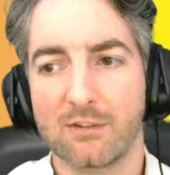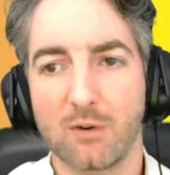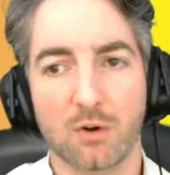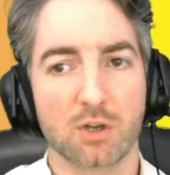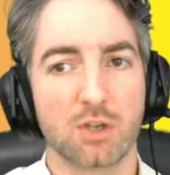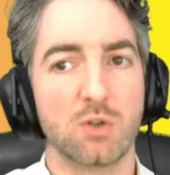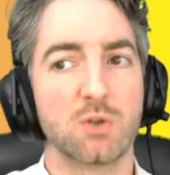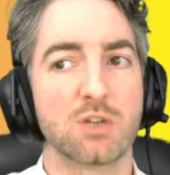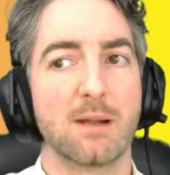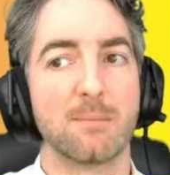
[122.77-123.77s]
it's still not a
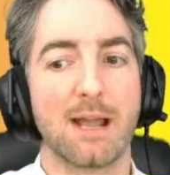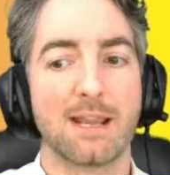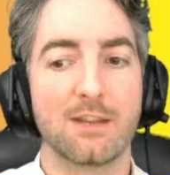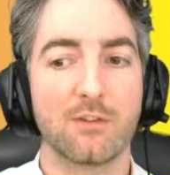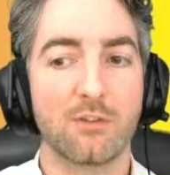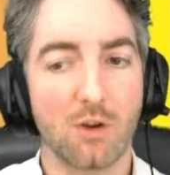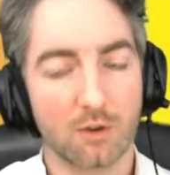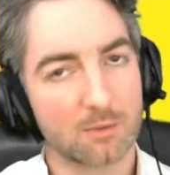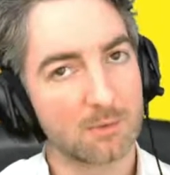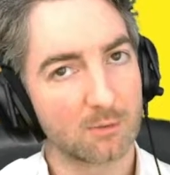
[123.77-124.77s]
huge number, and this is
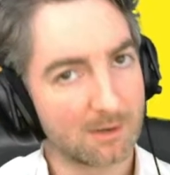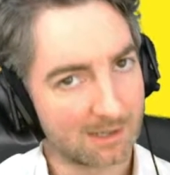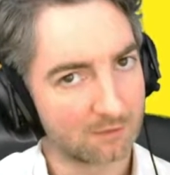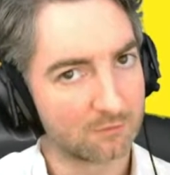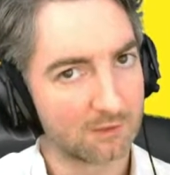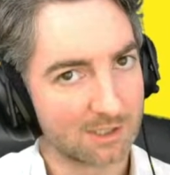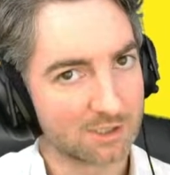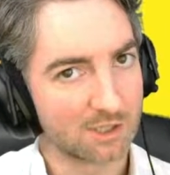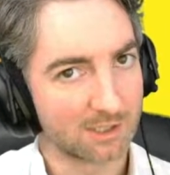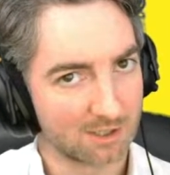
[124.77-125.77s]
not the most powerful
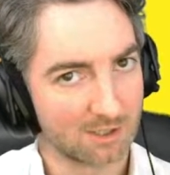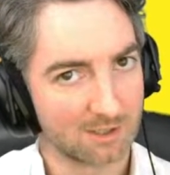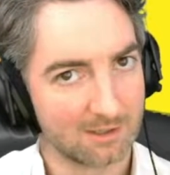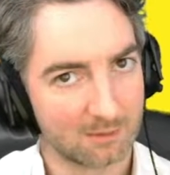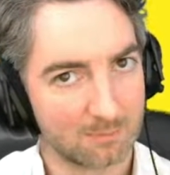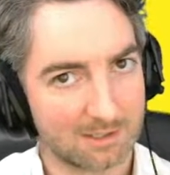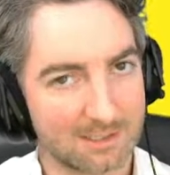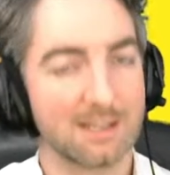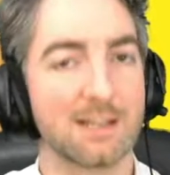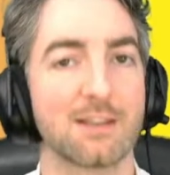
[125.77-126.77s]
legendary card, let's be
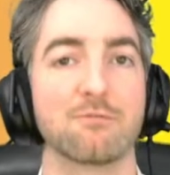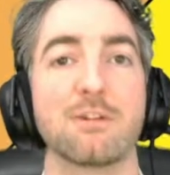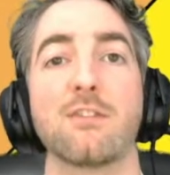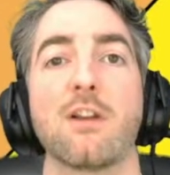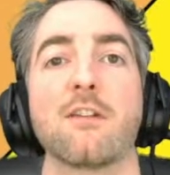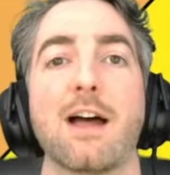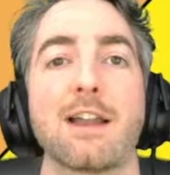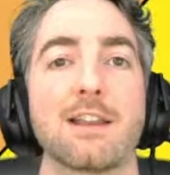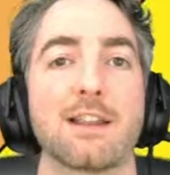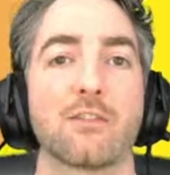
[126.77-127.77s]
clear. The reason I've
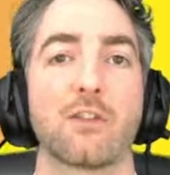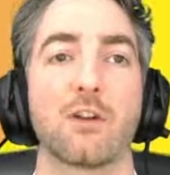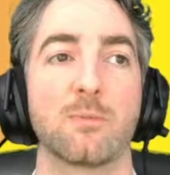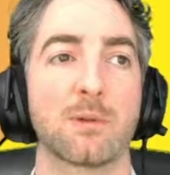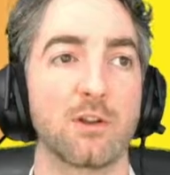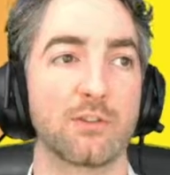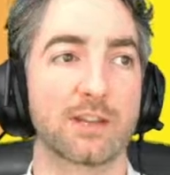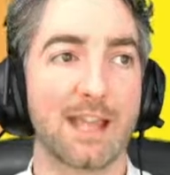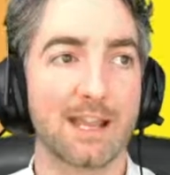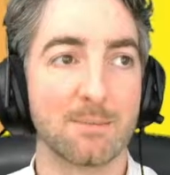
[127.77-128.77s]
added this though is because,
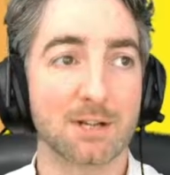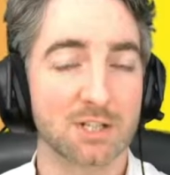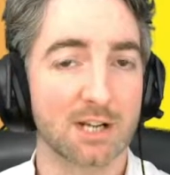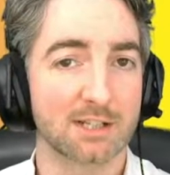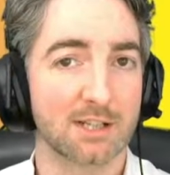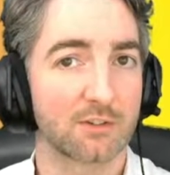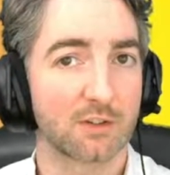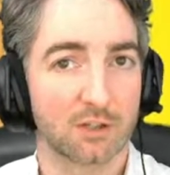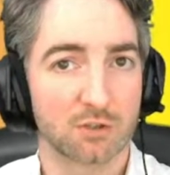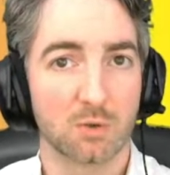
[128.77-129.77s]
again, much like
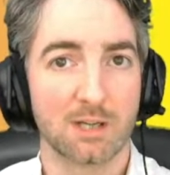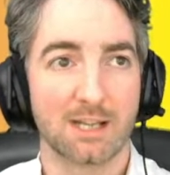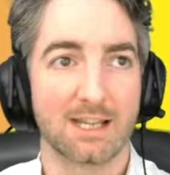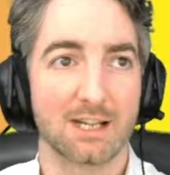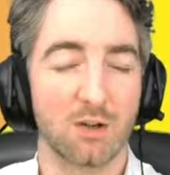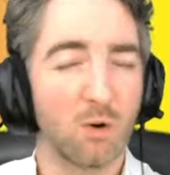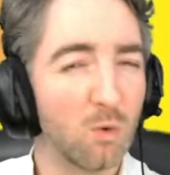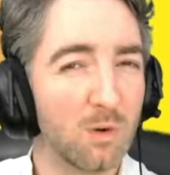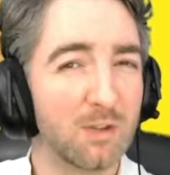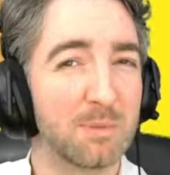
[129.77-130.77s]
Tuscar Trawler, it can
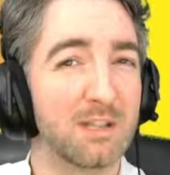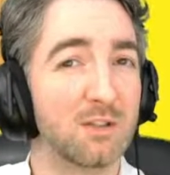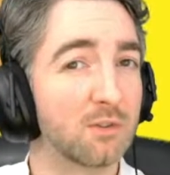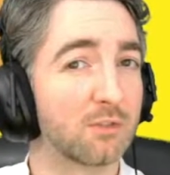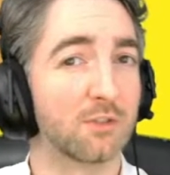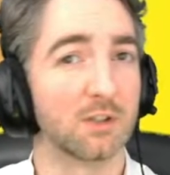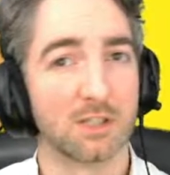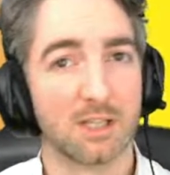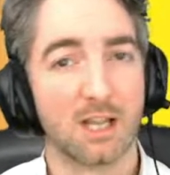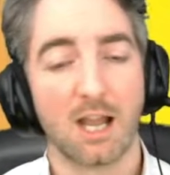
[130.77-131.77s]
always be useful.
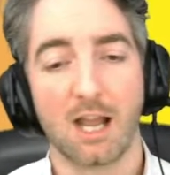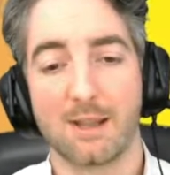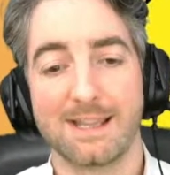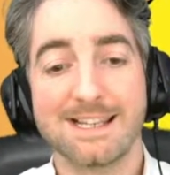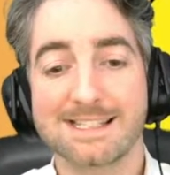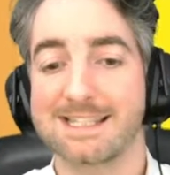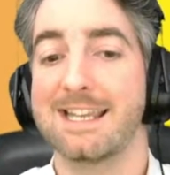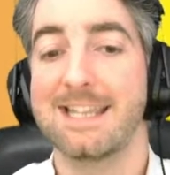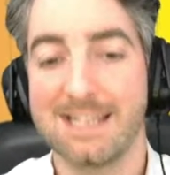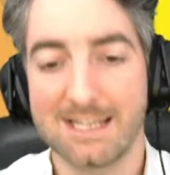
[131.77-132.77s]
It is
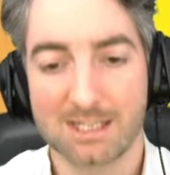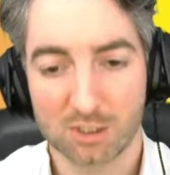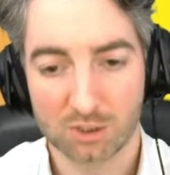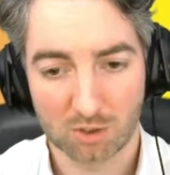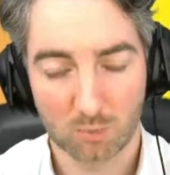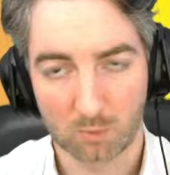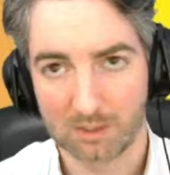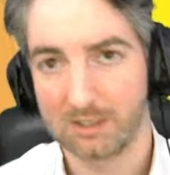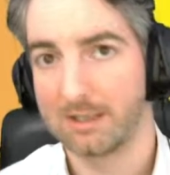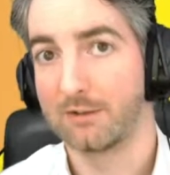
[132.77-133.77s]
key in Control
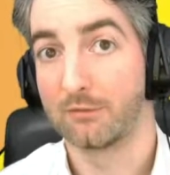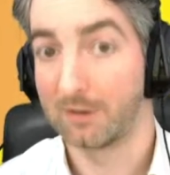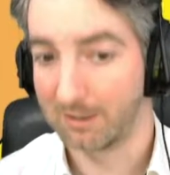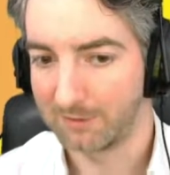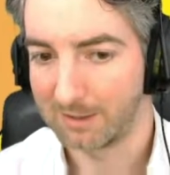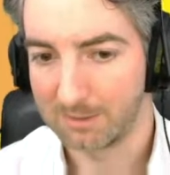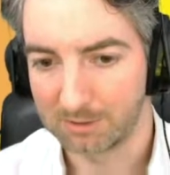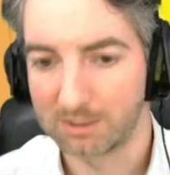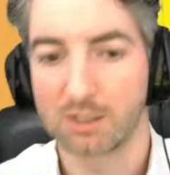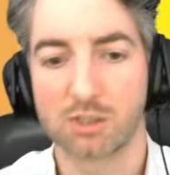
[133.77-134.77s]
Warrior. It is very
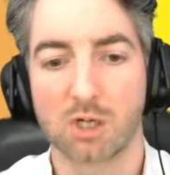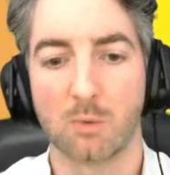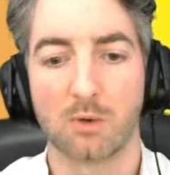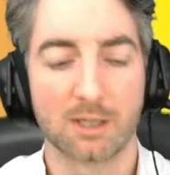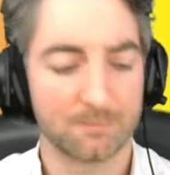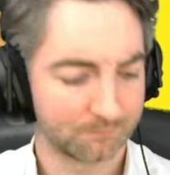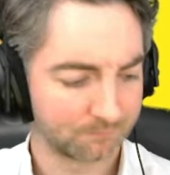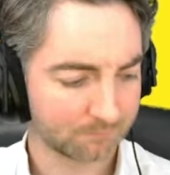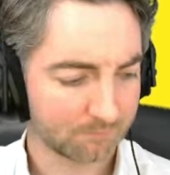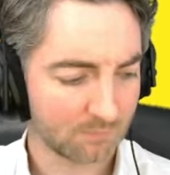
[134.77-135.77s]
valuable in Control Warrior,
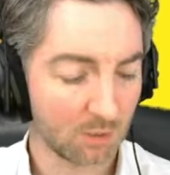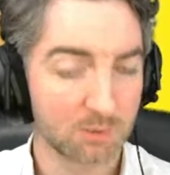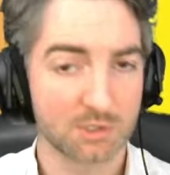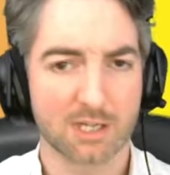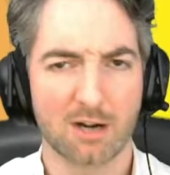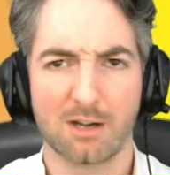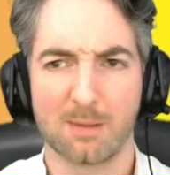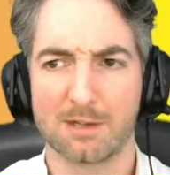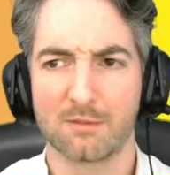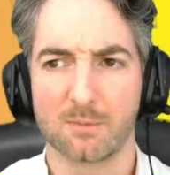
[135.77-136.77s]
which is currently, I
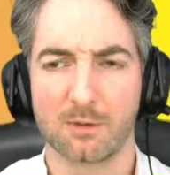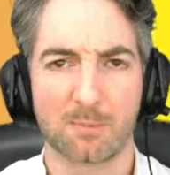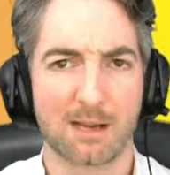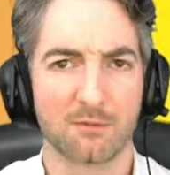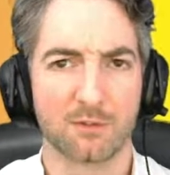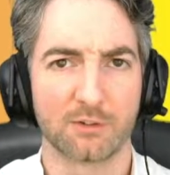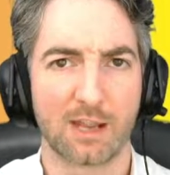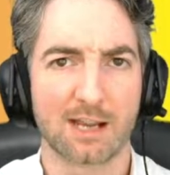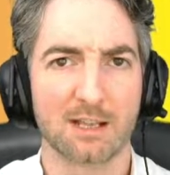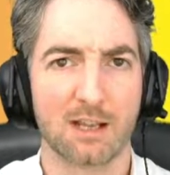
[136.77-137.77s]
believe, the most powerful
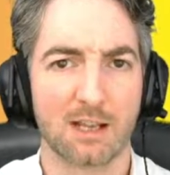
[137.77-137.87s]
deck